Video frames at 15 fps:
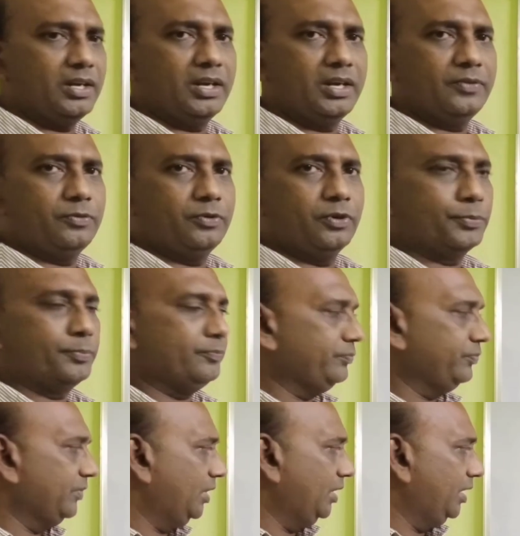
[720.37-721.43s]
and 84?
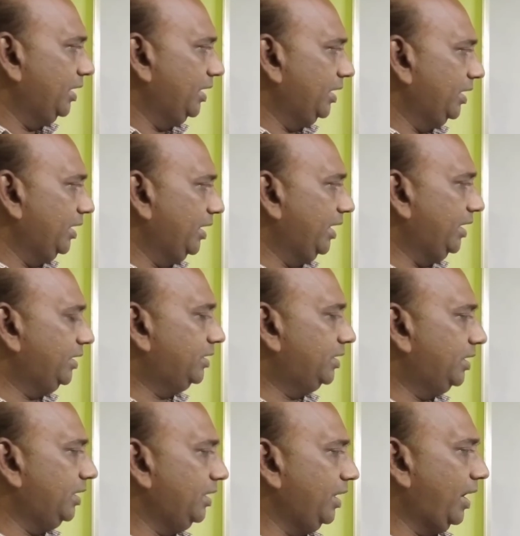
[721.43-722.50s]

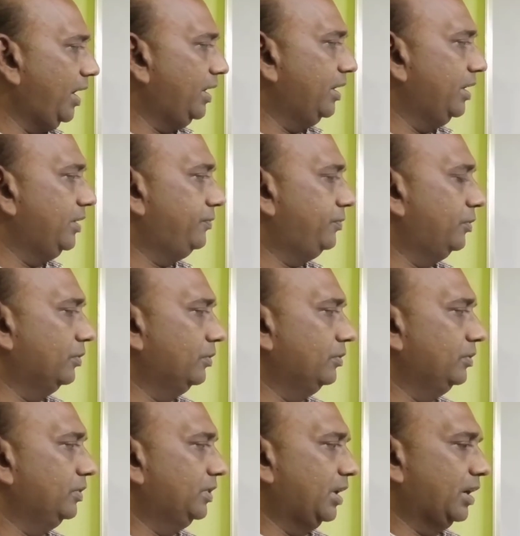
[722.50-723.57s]
83 and 84.
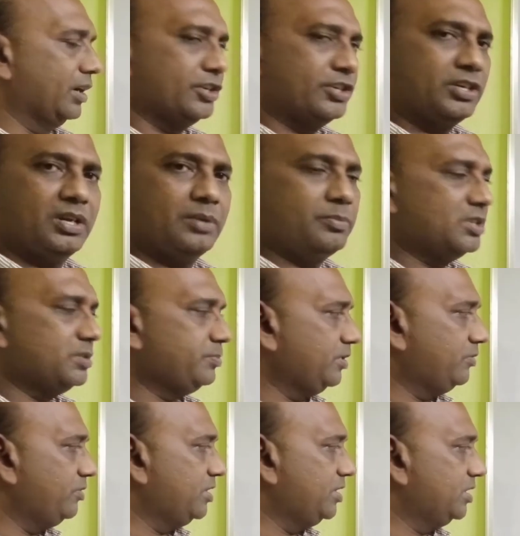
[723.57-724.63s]
The rational numbers
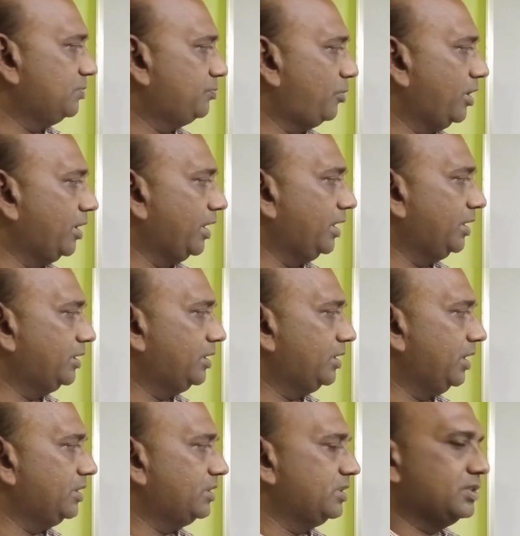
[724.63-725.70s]
between
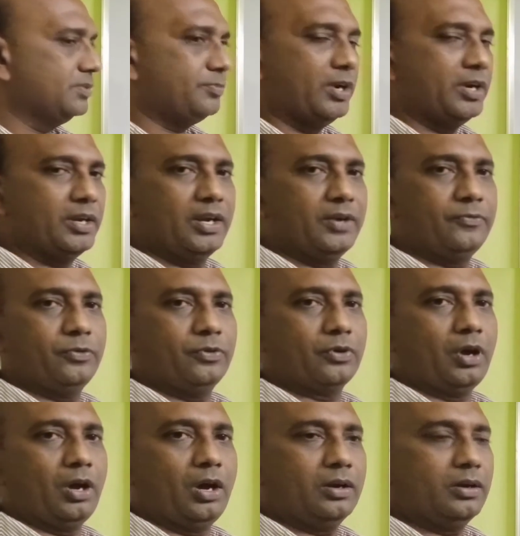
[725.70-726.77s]
6.83 and 6.84
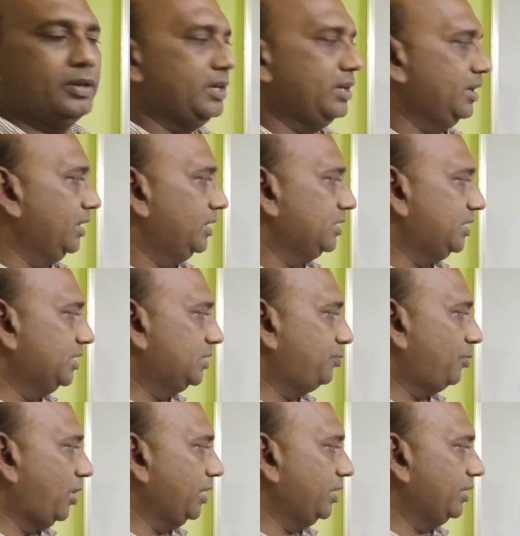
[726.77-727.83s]
are
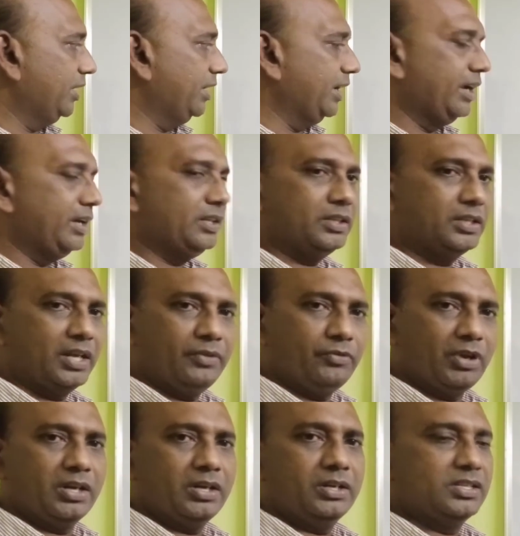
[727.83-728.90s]

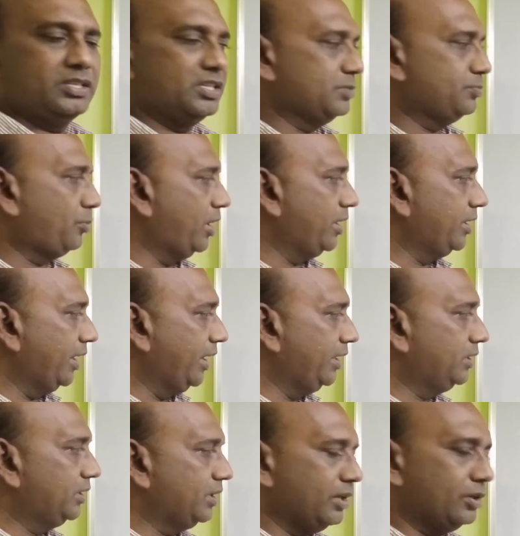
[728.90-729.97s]
6.831,
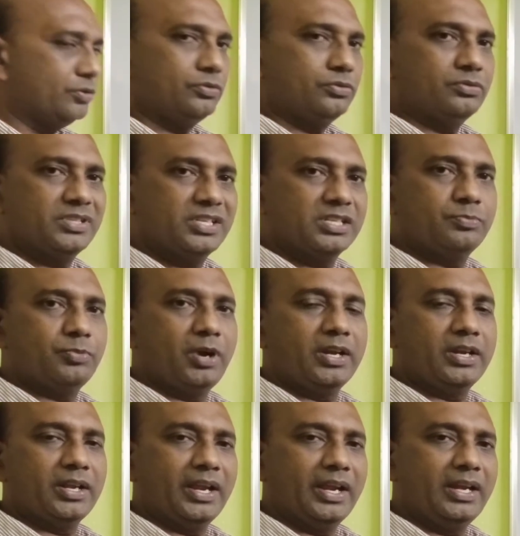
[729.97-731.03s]
6.832,
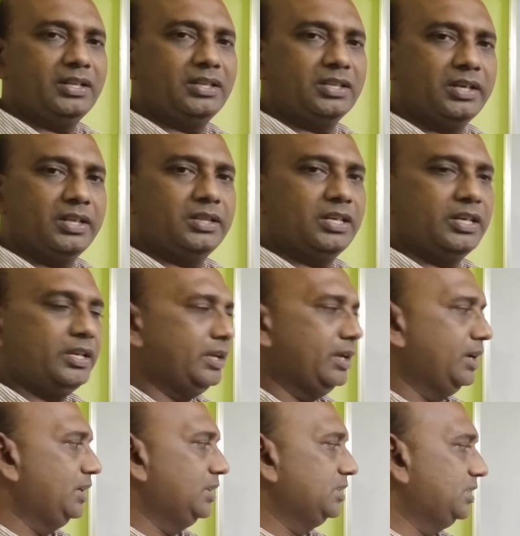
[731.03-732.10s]
6.833,
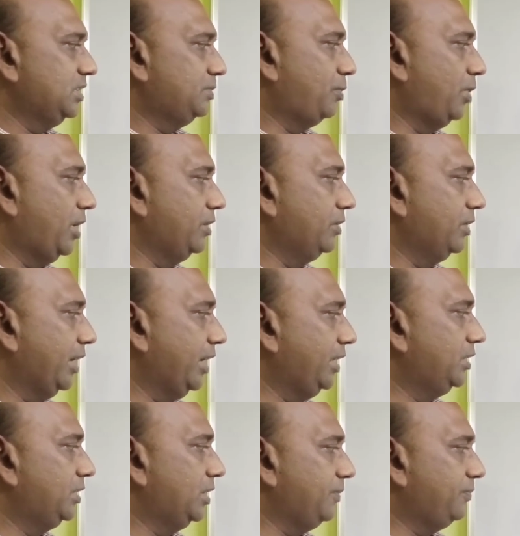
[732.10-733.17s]

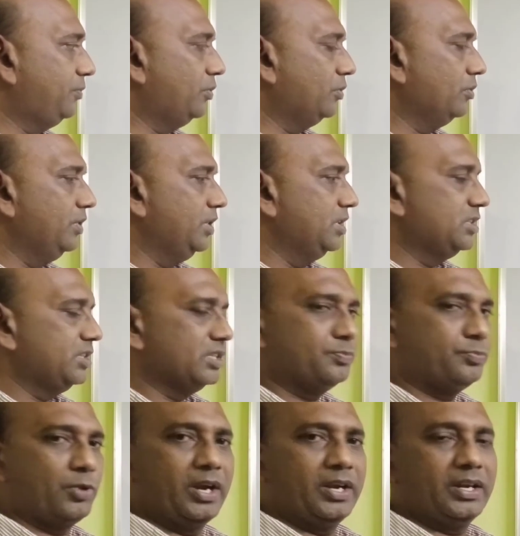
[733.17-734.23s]
6.834,
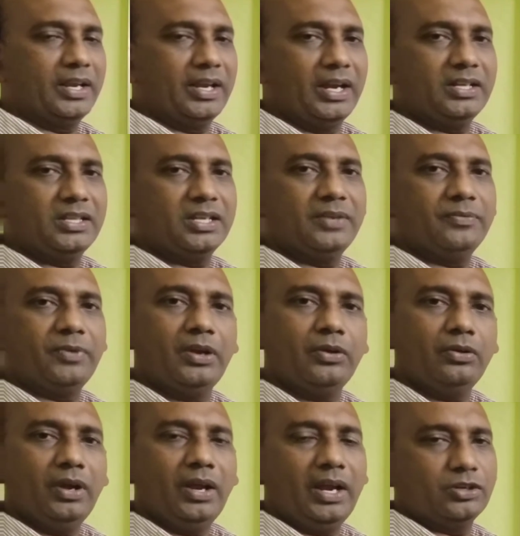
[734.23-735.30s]
6.835
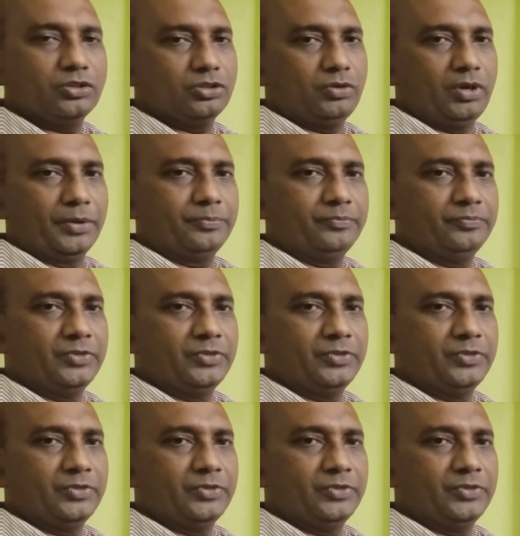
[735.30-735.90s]
and so on.